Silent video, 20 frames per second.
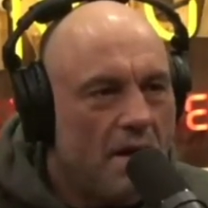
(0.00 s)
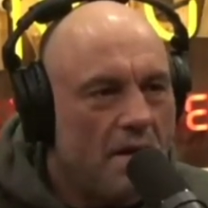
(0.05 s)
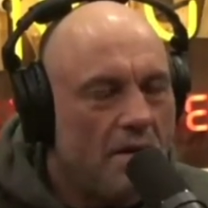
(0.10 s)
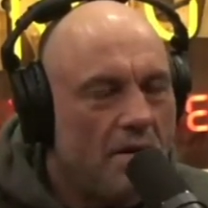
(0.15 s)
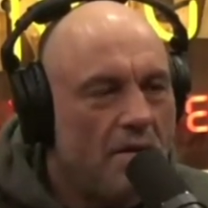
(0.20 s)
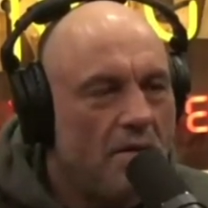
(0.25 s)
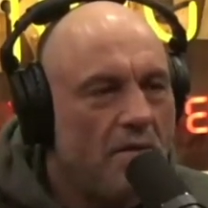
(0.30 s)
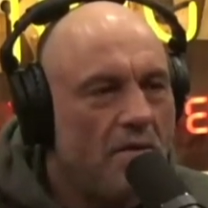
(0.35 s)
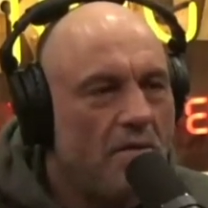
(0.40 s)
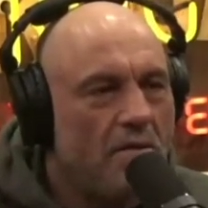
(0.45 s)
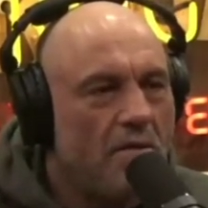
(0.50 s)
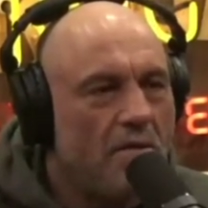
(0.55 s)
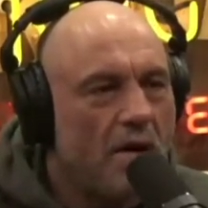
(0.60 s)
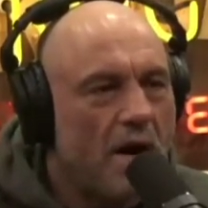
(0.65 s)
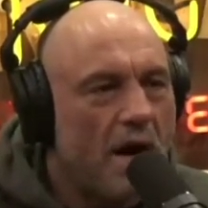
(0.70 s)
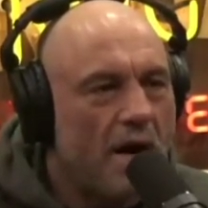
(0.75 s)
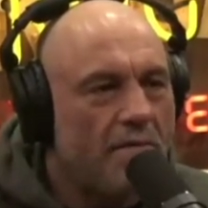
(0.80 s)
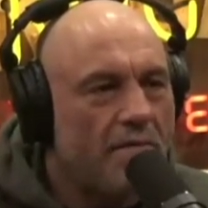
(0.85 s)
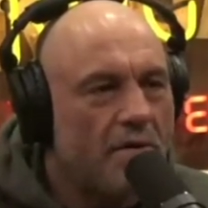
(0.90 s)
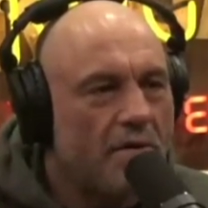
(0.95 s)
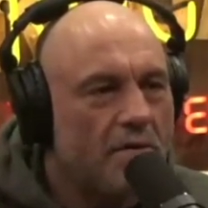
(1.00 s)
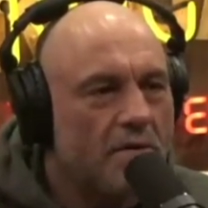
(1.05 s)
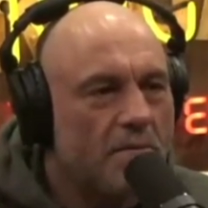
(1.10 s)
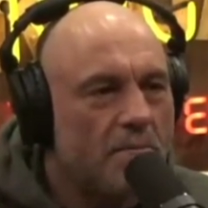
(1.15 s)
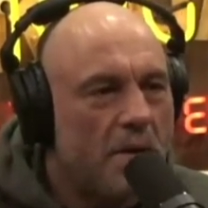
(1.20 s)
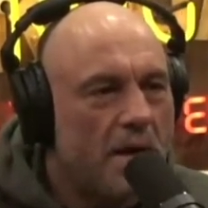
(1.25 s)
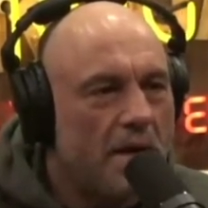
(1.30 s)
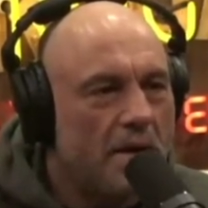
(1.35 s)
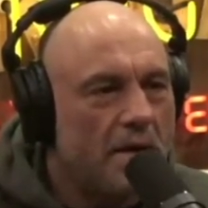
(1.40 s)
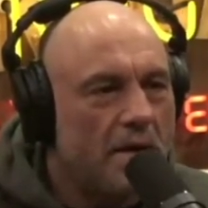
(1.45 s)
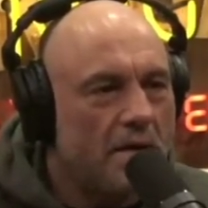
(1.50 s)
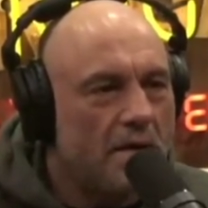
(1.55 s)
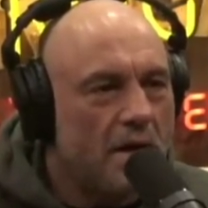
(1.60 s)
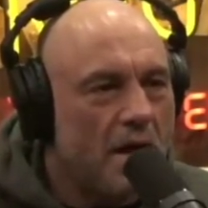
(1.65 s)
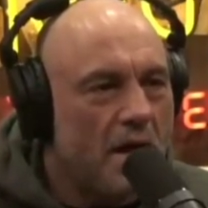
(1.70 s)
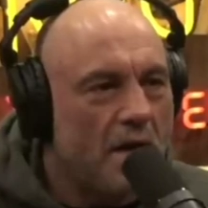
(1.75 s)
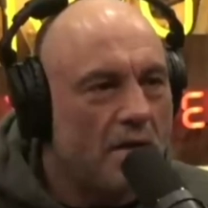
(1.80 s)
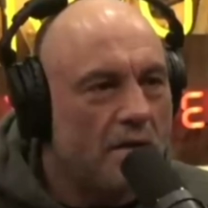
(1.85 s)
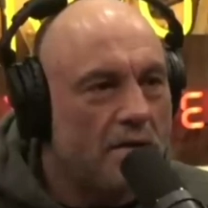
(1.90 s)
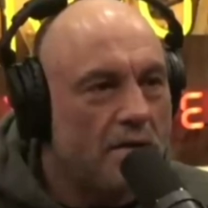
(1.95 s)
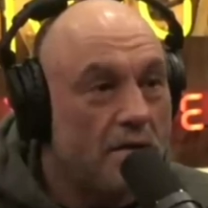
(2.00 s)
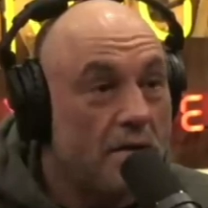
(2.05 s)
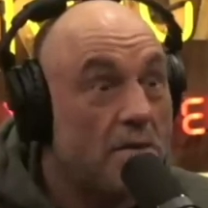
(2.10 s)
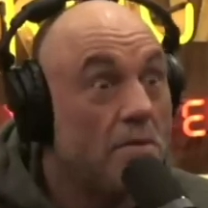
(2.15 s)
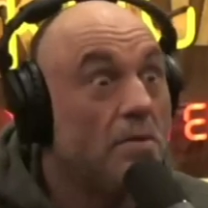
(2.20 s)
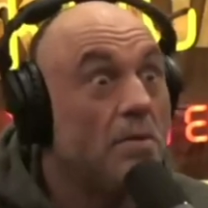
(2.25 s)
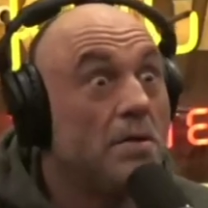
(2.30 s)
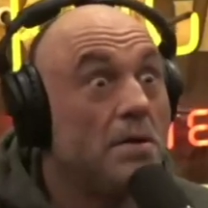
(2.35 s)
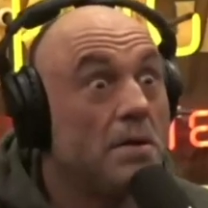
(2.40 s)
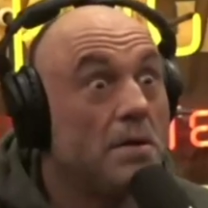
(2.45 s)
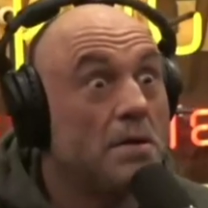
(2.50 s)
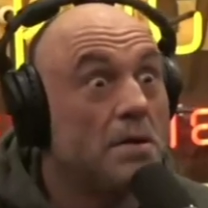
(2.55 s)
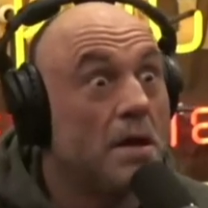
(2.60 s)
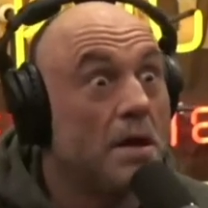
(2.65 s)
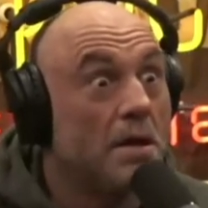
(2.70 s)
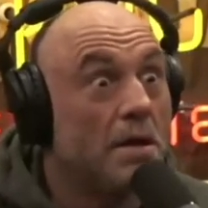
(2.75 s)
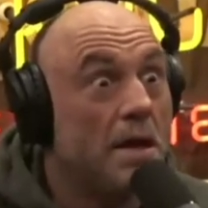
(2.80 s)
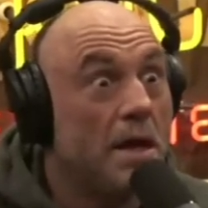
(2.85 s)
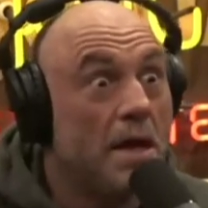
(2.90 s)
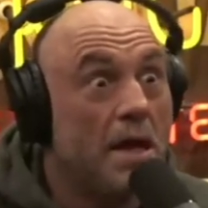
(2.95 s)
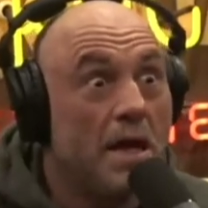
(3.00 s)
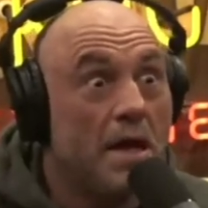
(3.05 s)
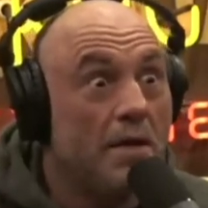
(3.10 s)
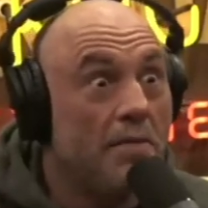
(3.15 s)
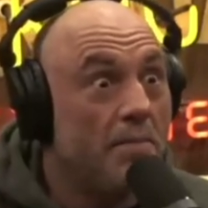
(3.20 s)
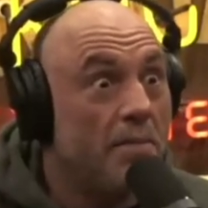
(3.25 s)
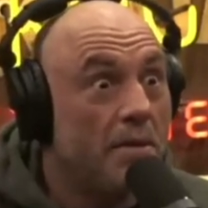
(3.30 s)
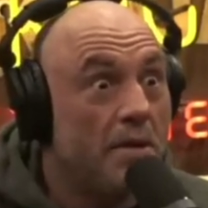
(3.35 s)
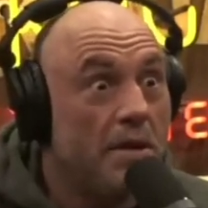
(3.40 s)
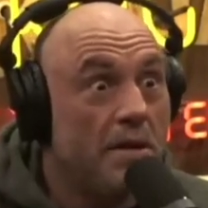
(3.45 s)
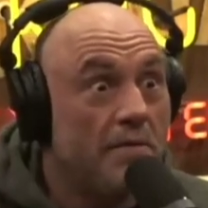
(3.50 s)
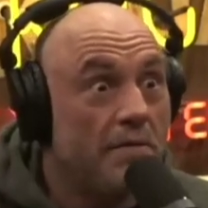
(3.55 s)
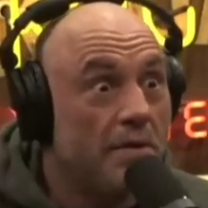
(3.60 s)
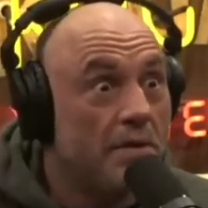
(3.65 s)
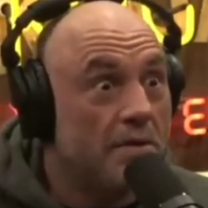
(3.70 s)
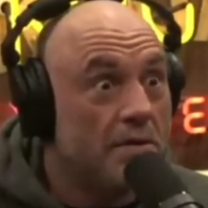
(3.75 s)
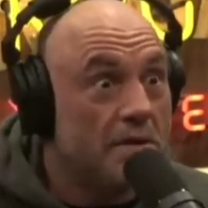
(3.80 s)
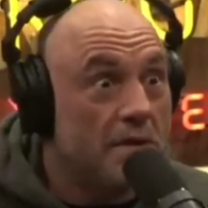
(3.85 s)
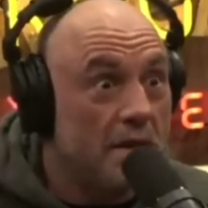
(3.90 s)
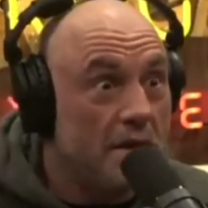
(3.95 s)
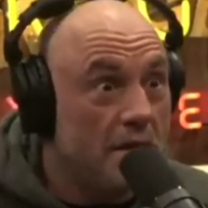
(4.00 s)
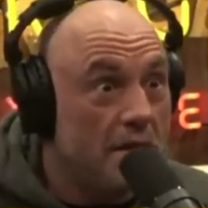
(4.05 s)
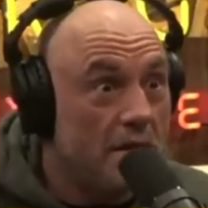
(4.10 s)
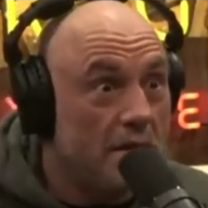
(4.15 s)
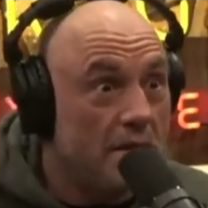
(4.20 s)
you have those paleontologists who are just like, they can't even believe what they're seeing.